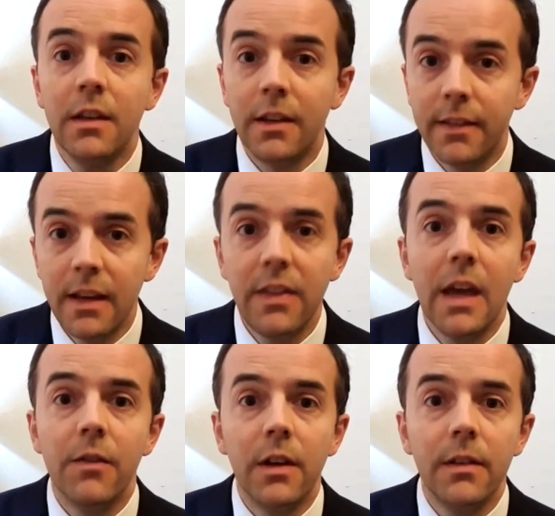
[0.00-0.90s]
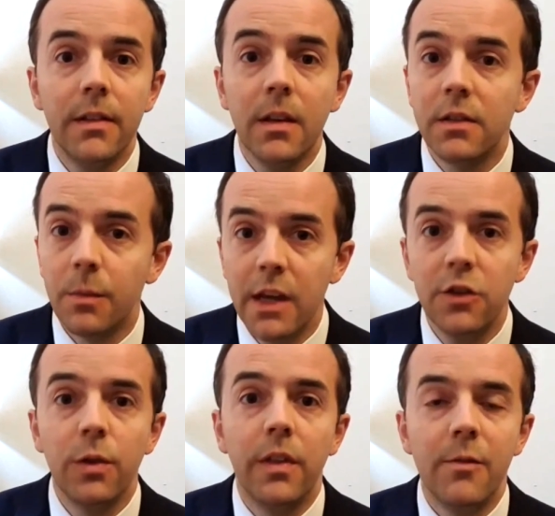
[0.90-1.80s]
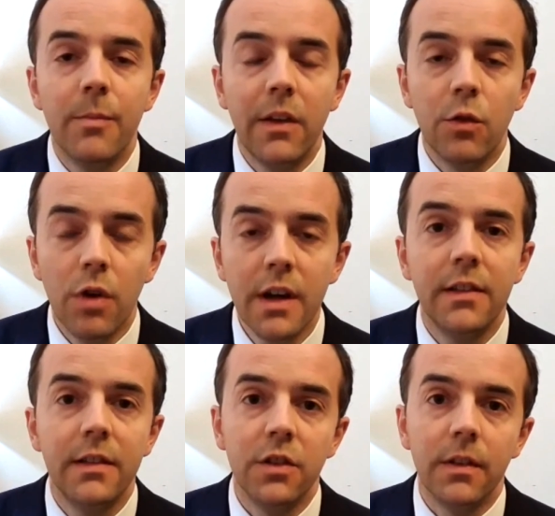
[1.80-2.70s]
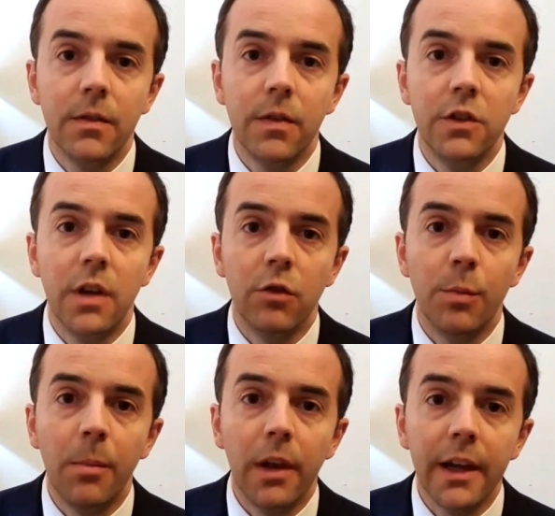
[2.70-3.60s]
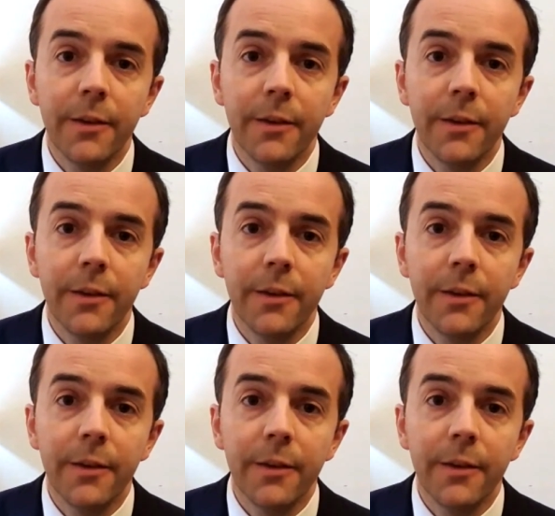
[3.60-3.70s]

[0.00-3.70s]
to see the evidence, to make sure that they've made the right decisions for the general public.